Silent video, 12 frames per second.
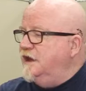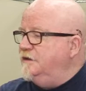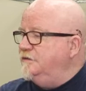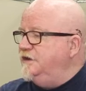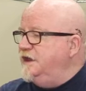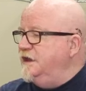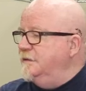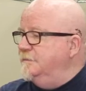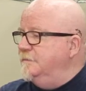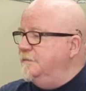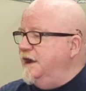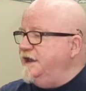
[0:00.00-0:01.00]
Odinga,
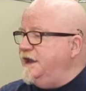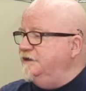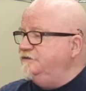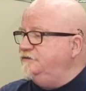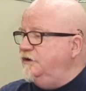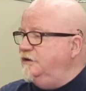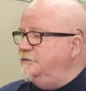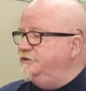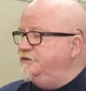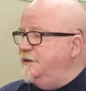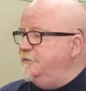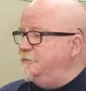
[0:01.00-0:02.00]
Mike, I started
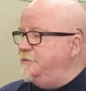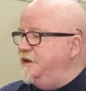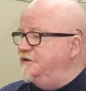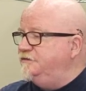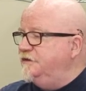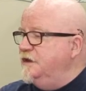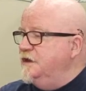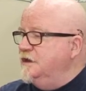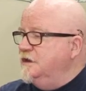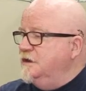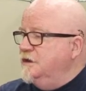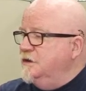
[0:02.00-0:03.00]
with Network Plus.
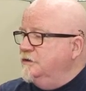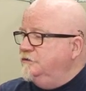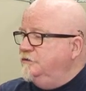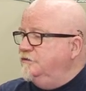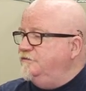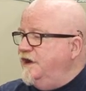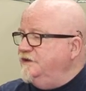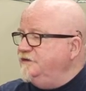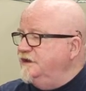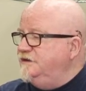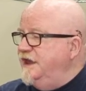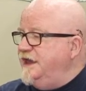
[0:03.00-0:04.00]
Do you advise
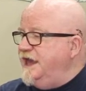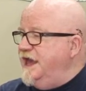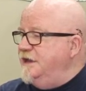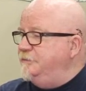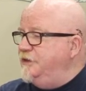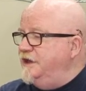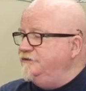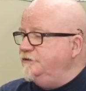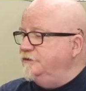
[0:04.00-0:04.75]
I take A Plus or